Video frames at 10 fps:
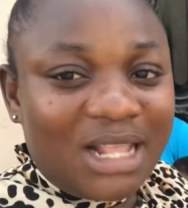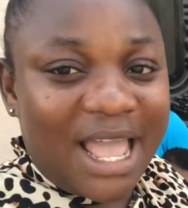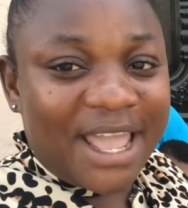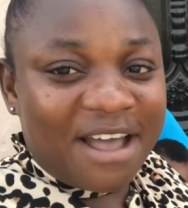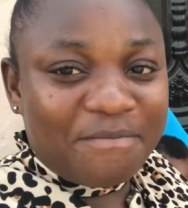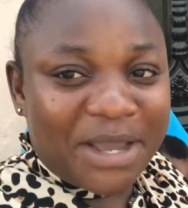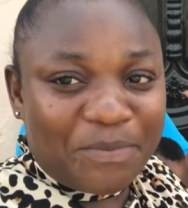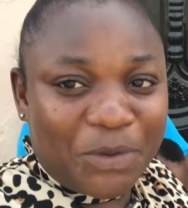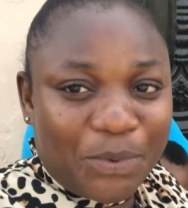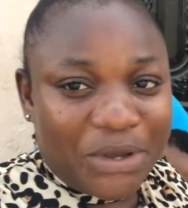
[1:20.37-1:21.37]
I have my
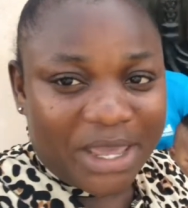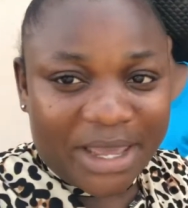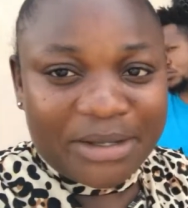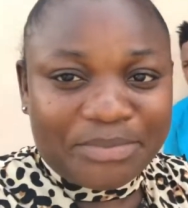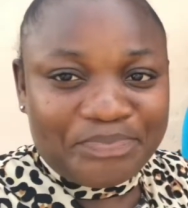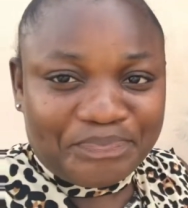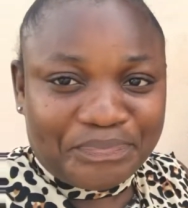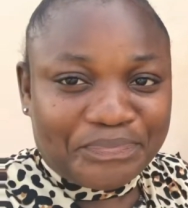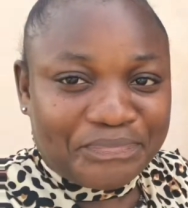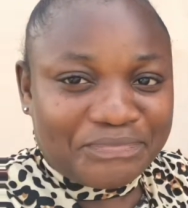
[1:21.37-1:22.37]
people here.
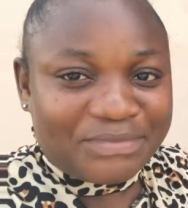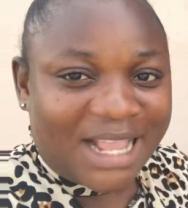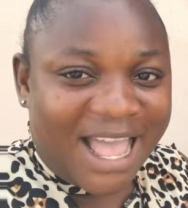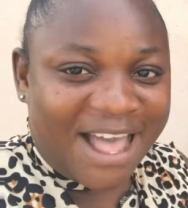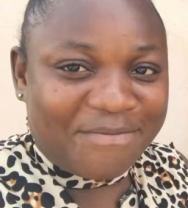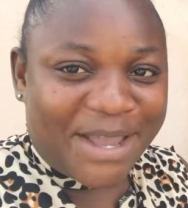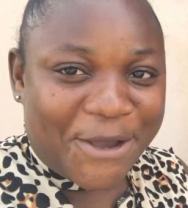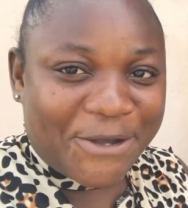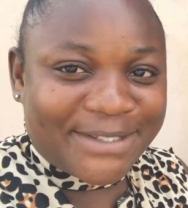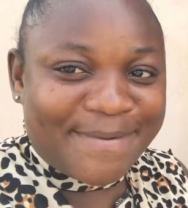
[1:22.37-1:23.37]
I have my
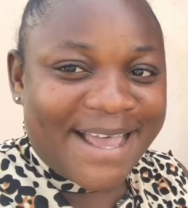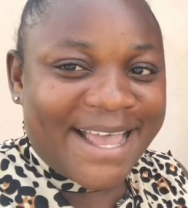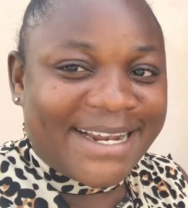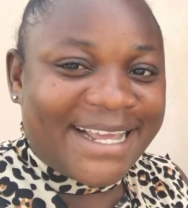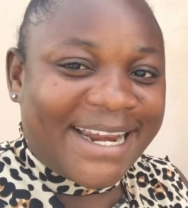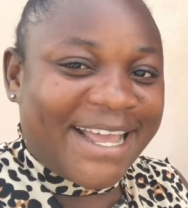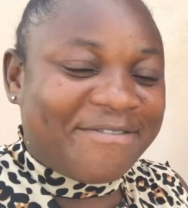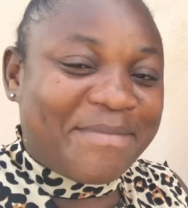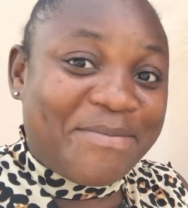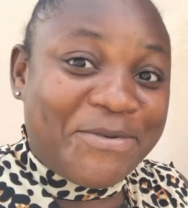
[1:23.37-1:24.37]
husband and I
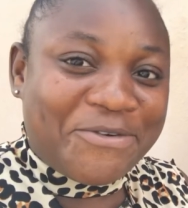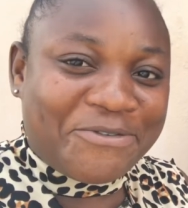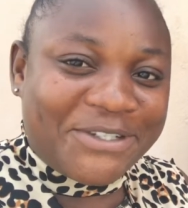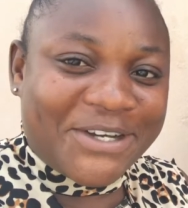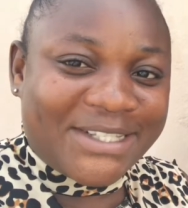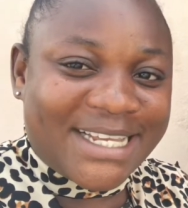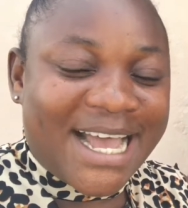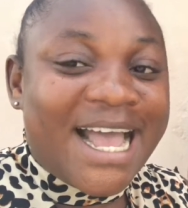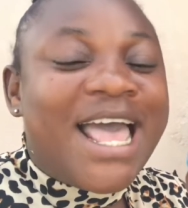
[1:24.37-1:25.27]
have my beautiful daughter.